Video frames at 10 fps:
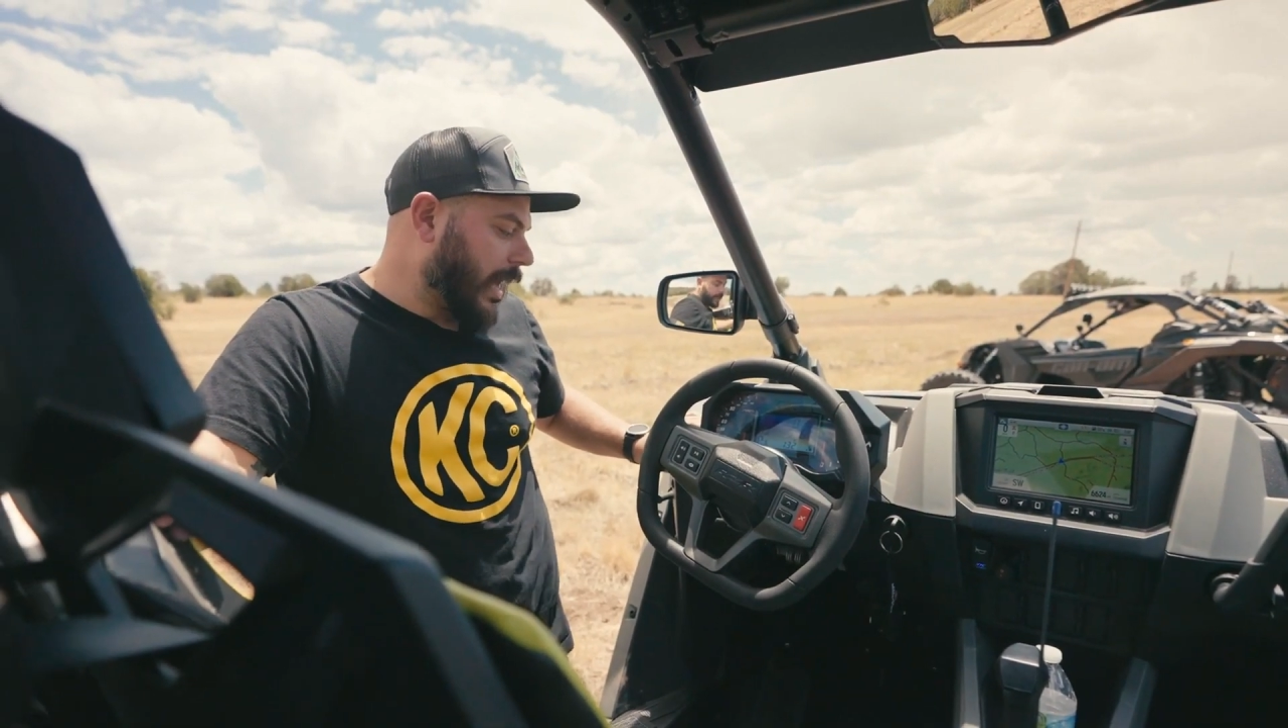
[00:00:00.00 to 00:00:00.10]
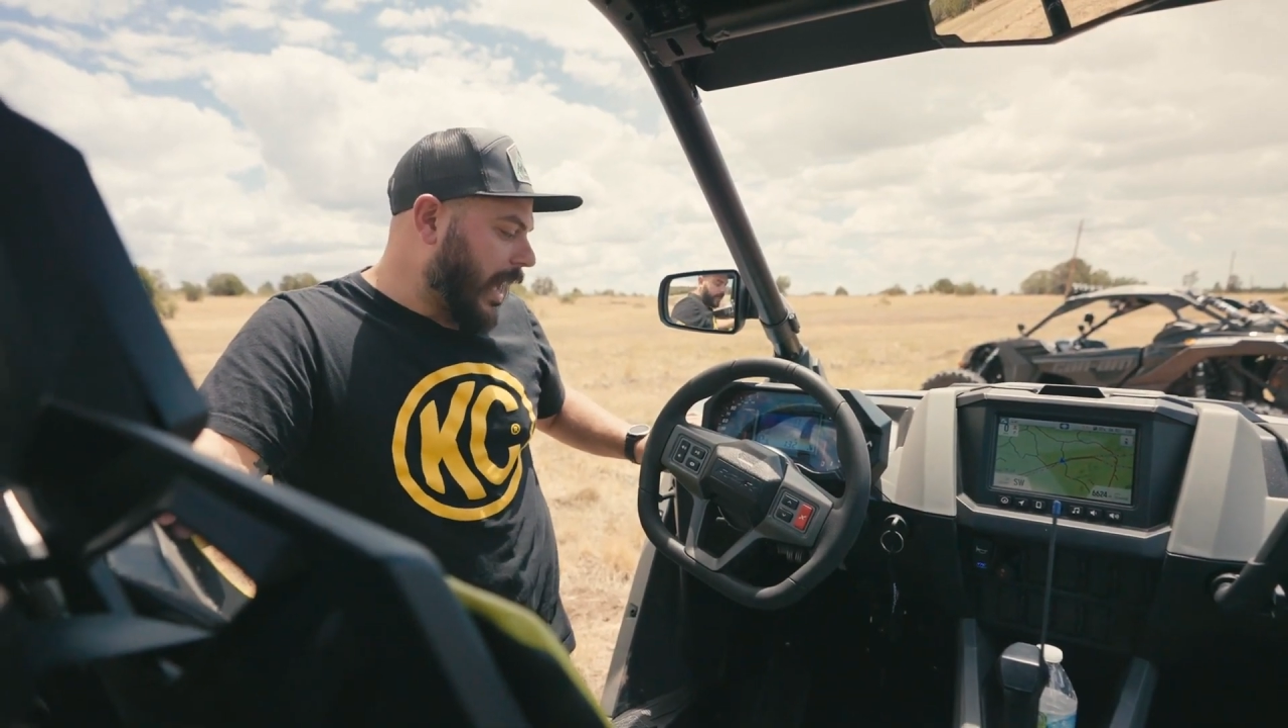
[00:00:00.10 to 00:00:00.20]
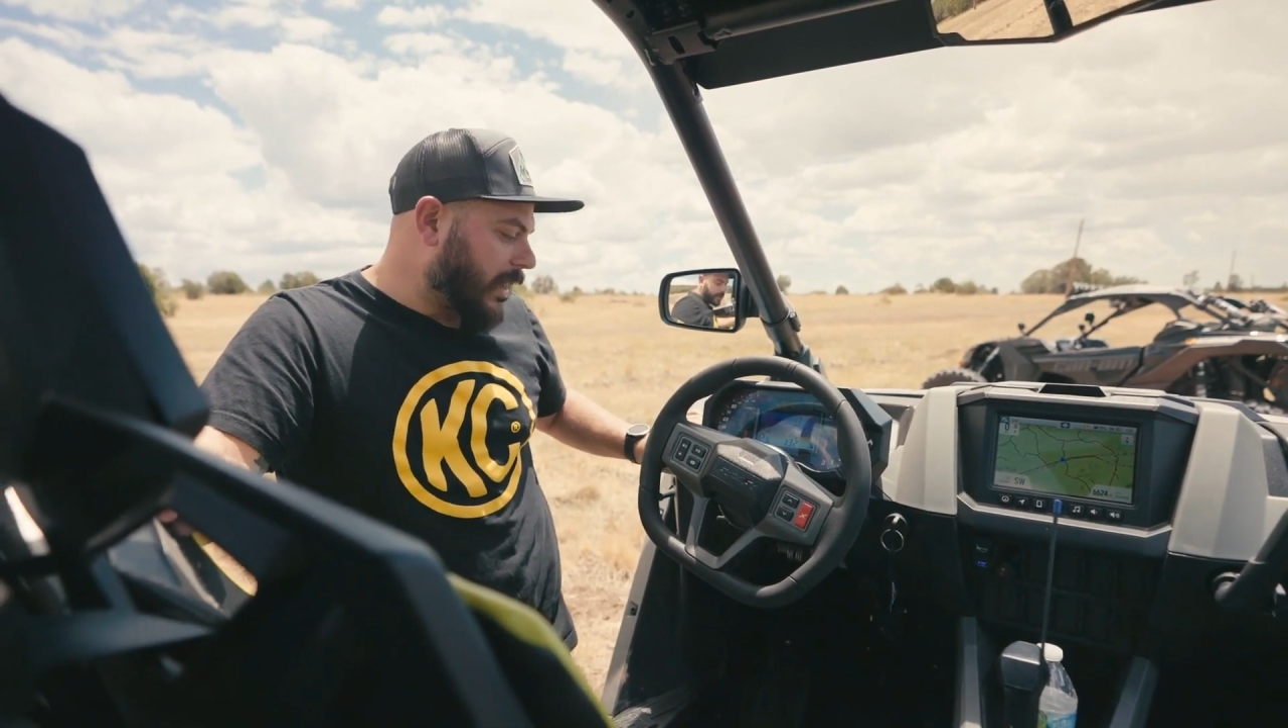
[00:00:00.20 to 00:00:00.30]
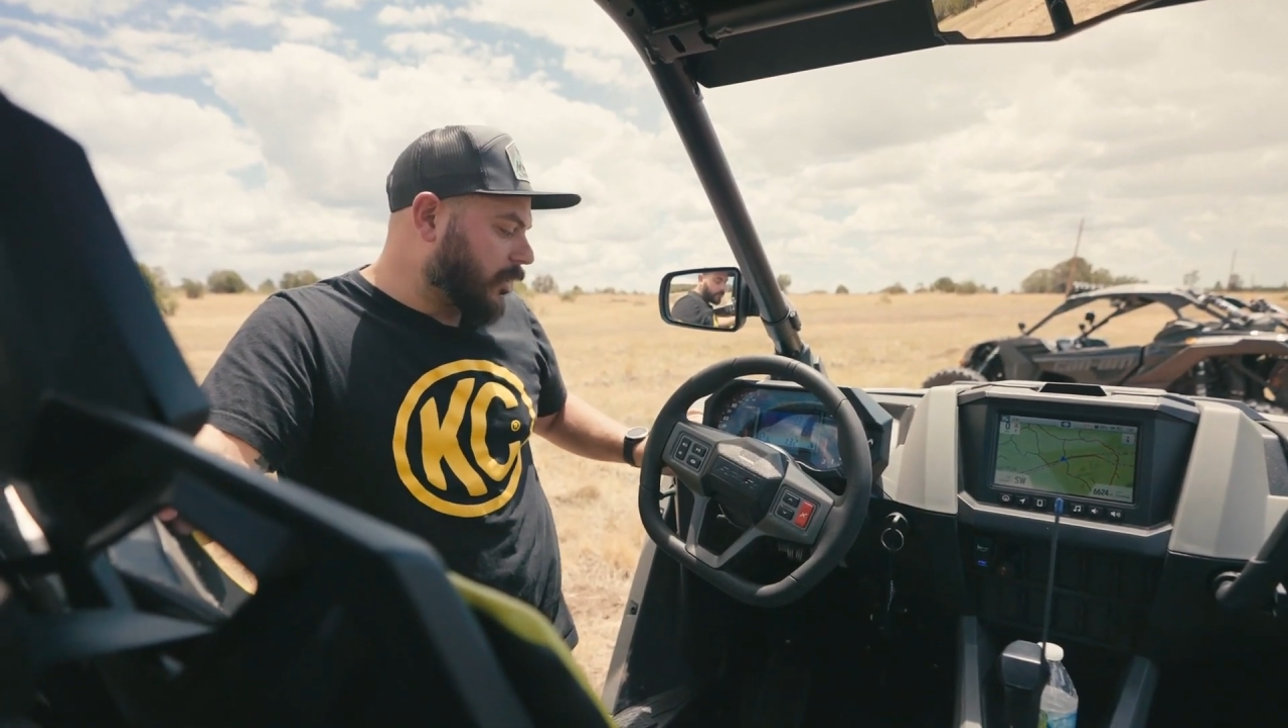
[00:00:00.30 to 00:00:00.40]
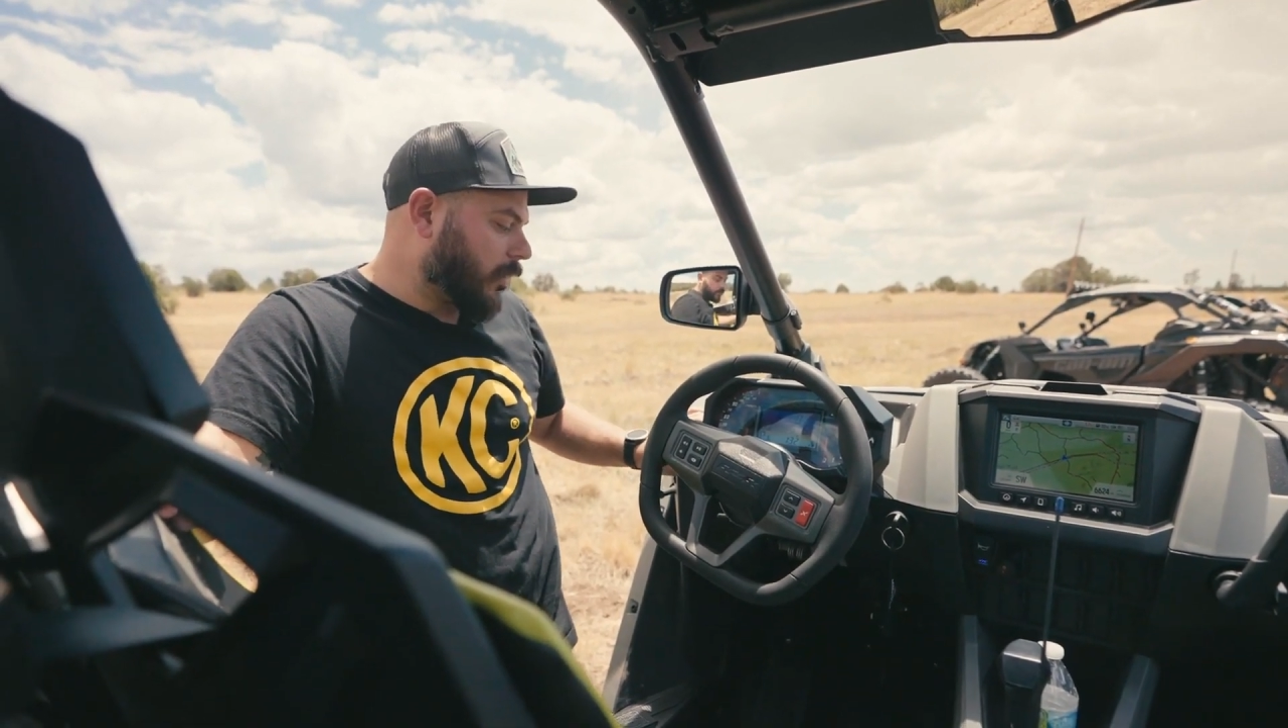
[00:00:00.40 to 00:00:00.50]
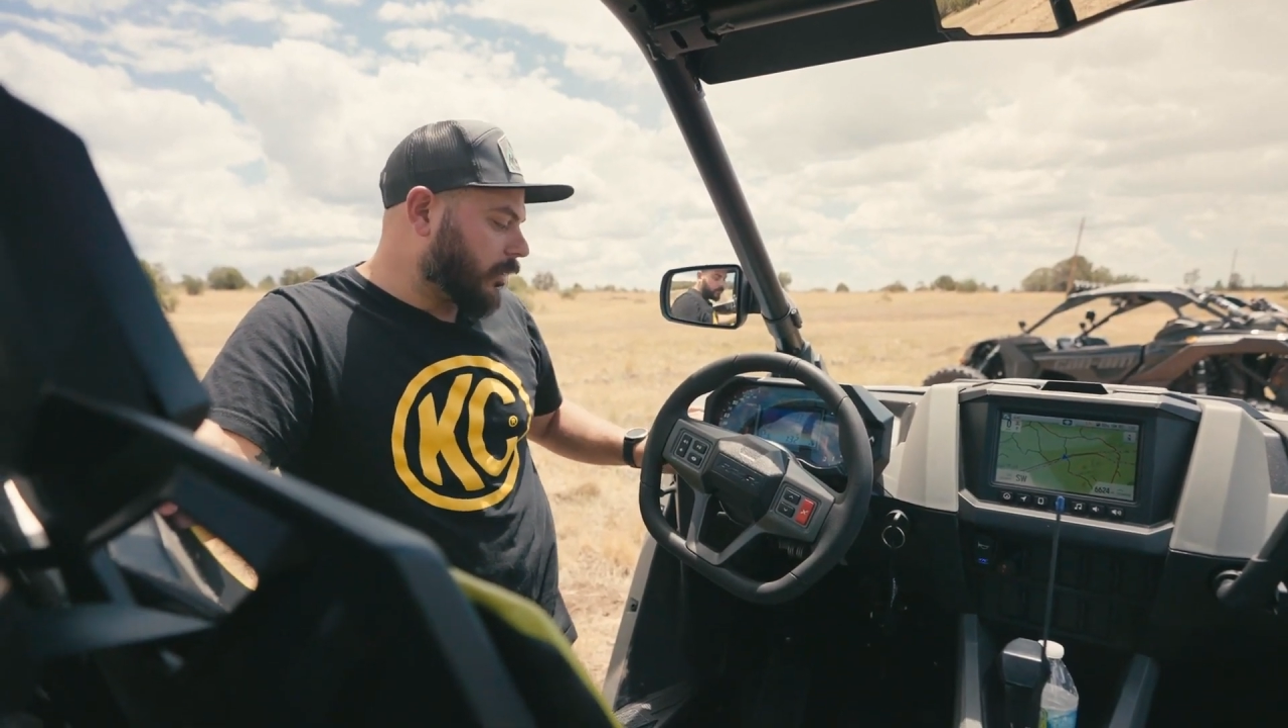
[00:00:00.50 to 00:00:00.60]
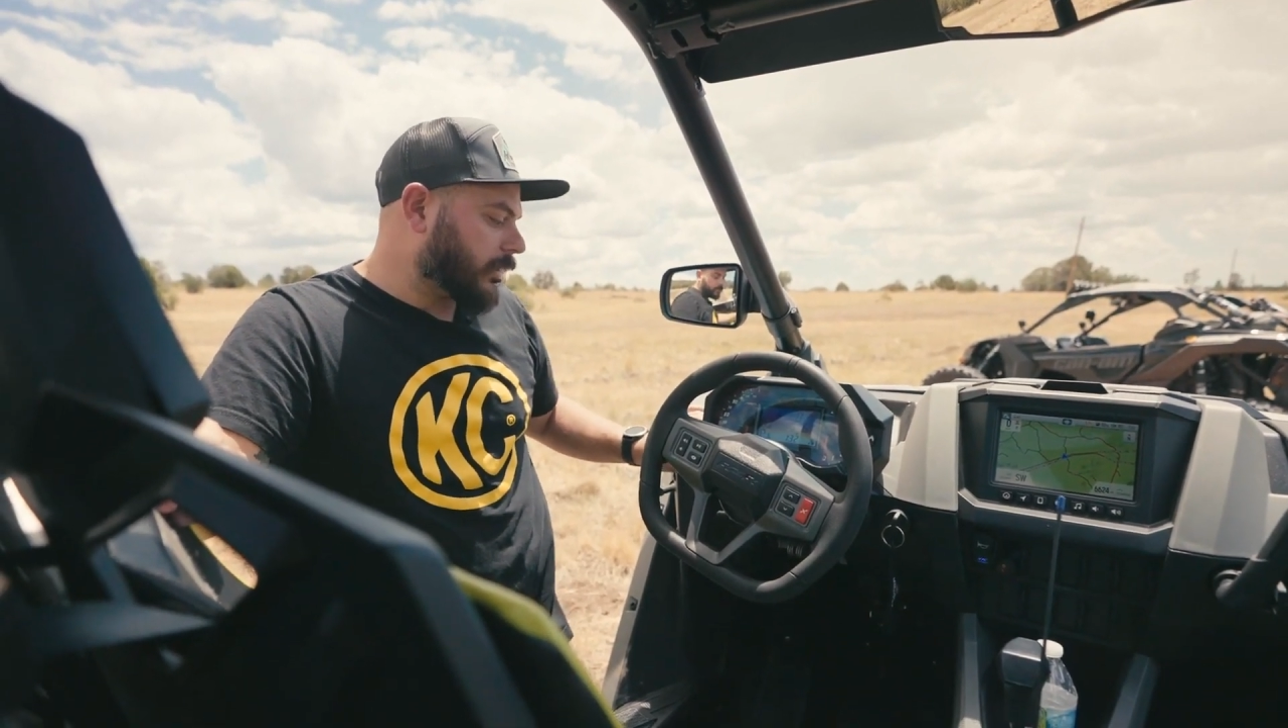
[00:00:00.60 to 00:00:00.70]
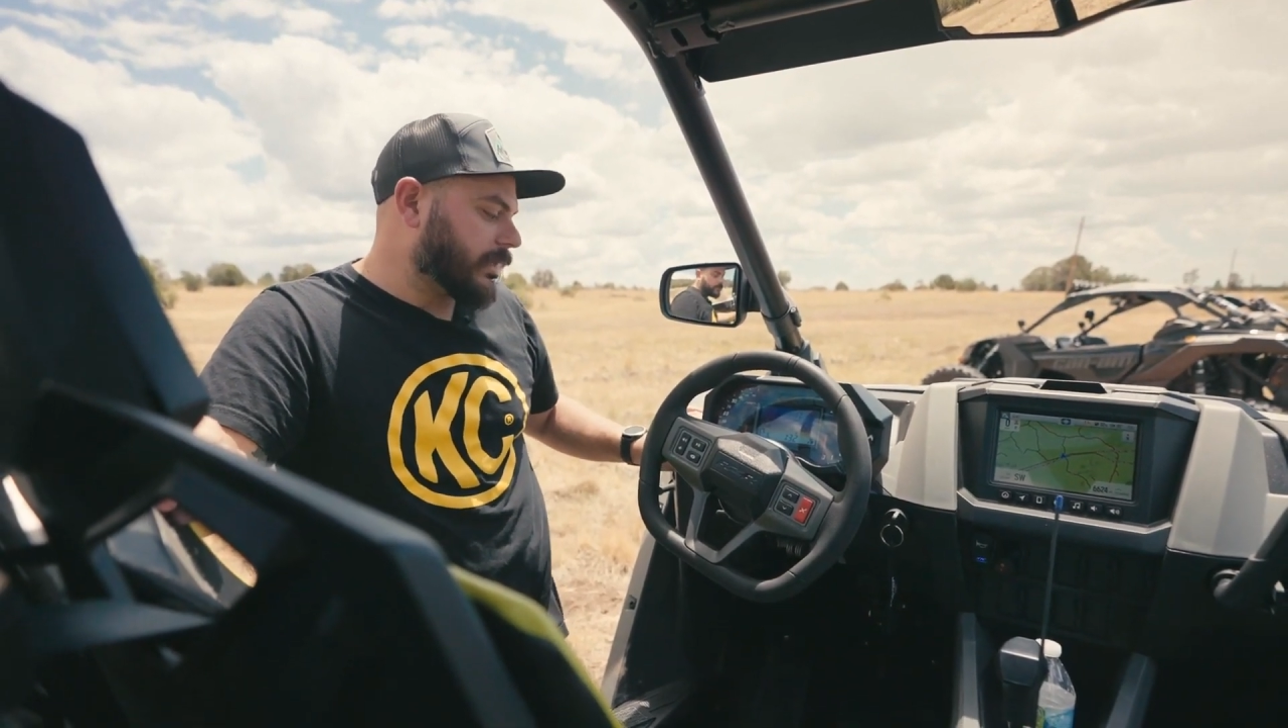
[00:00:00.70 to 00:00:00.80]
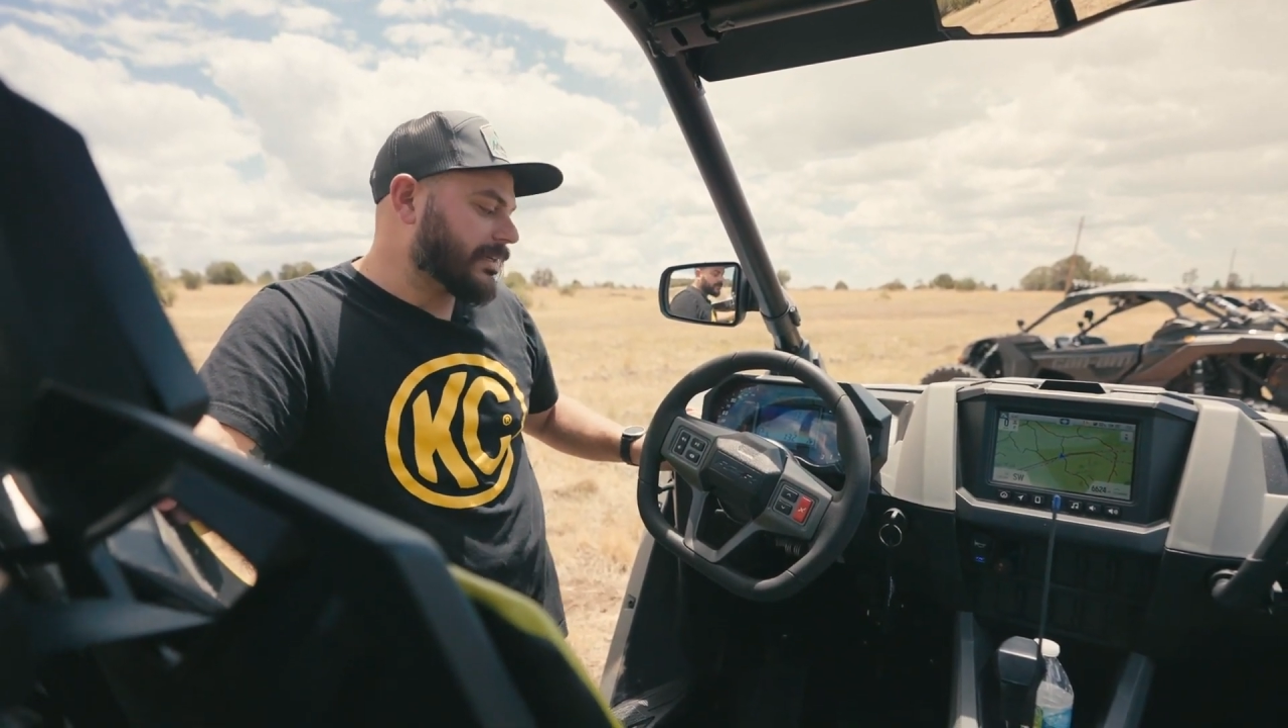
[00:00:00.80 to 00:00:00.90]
high quality,